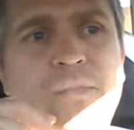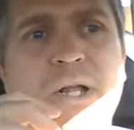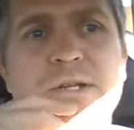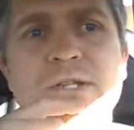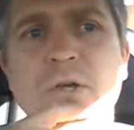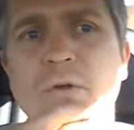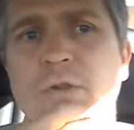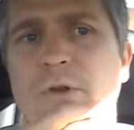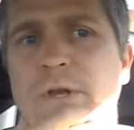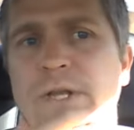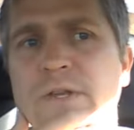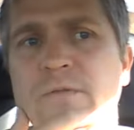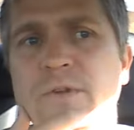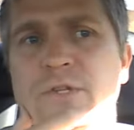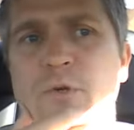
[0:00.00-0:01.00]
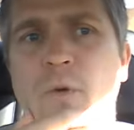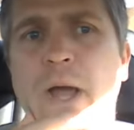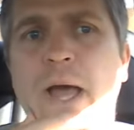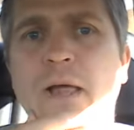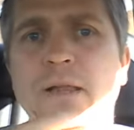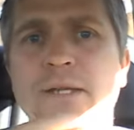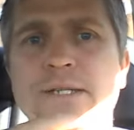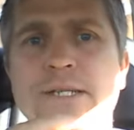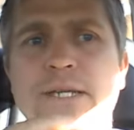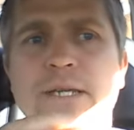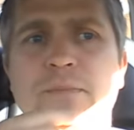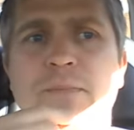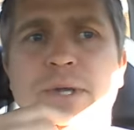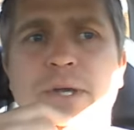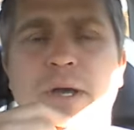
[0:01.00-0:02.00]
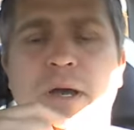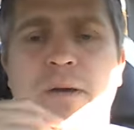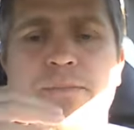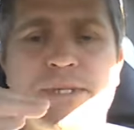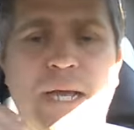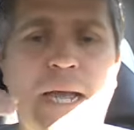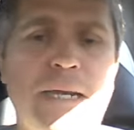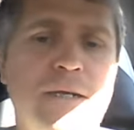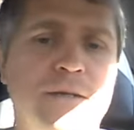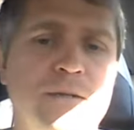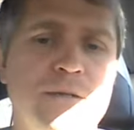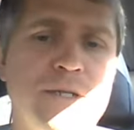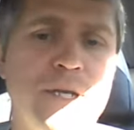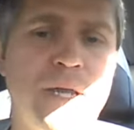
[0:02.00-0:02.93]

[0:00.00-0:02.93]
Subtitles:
So their individuality becomes heightened,